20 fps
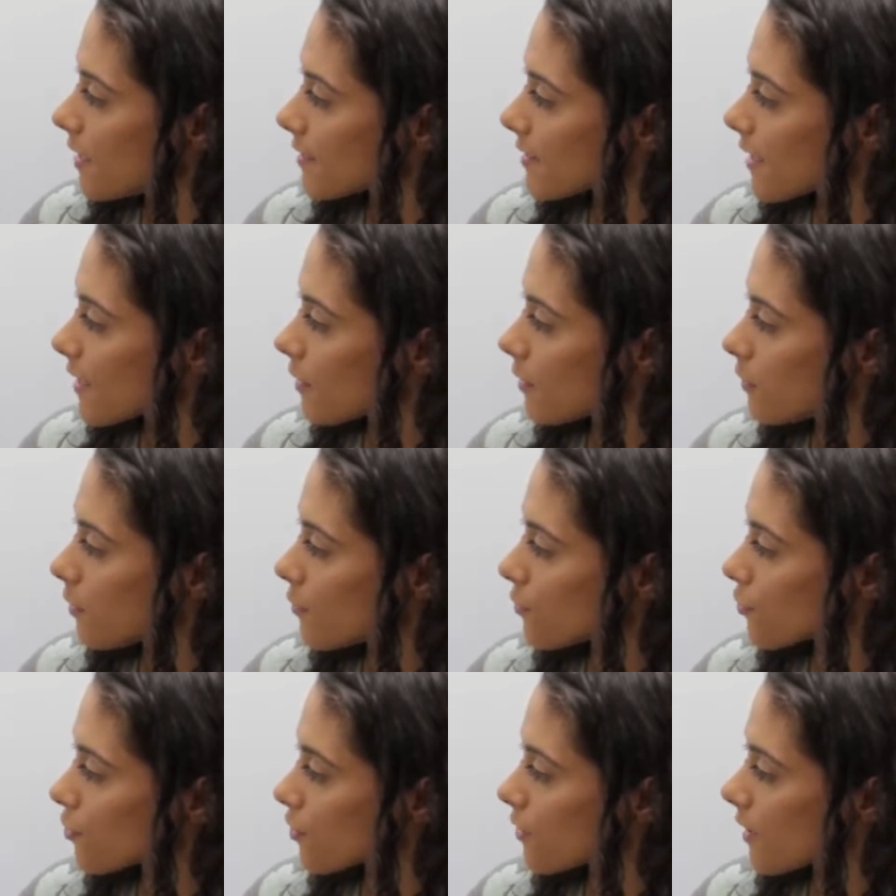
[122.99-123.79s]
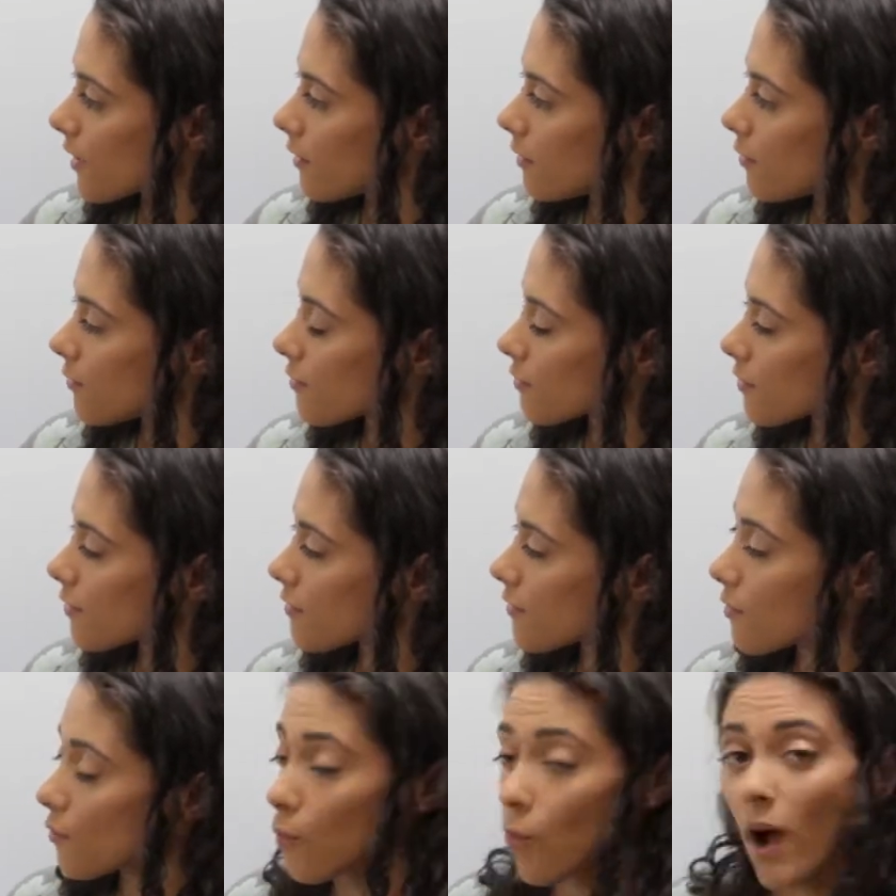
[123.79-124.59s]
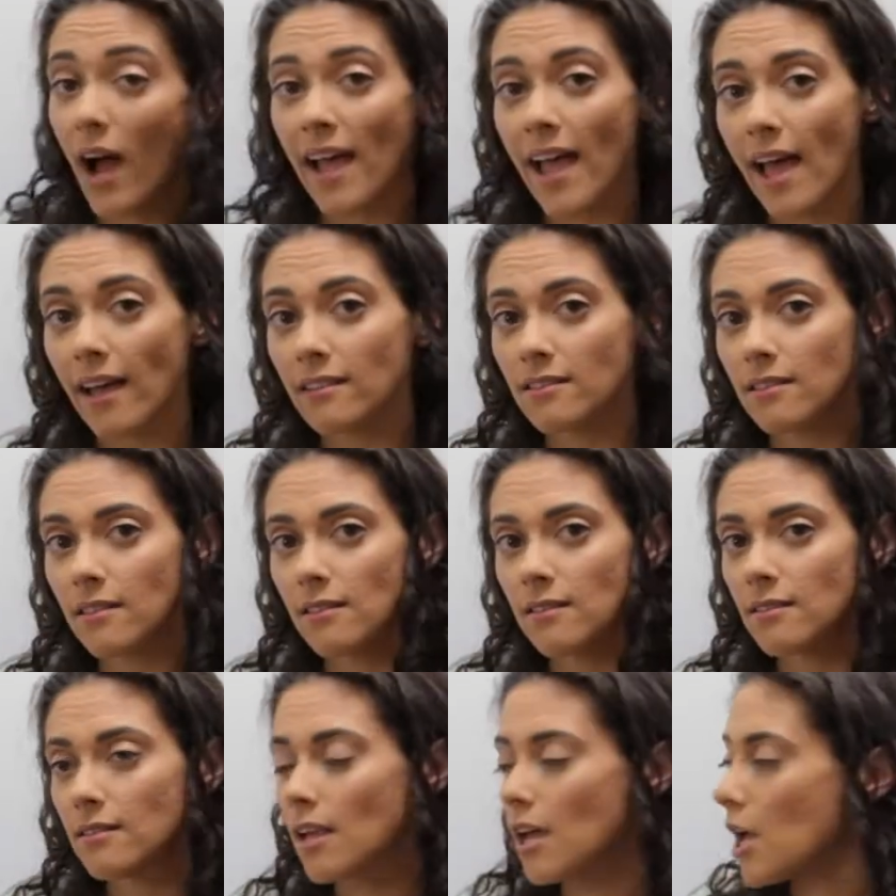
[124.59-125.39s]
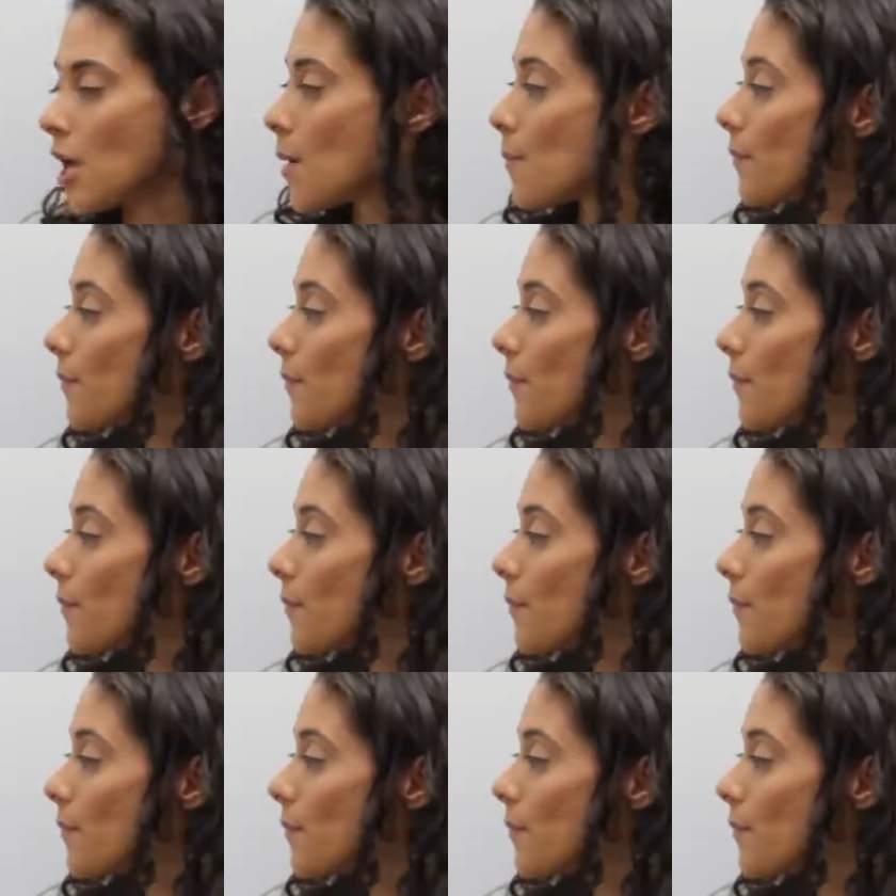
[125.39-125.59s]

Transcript: is getting closer and closer to the y-axis,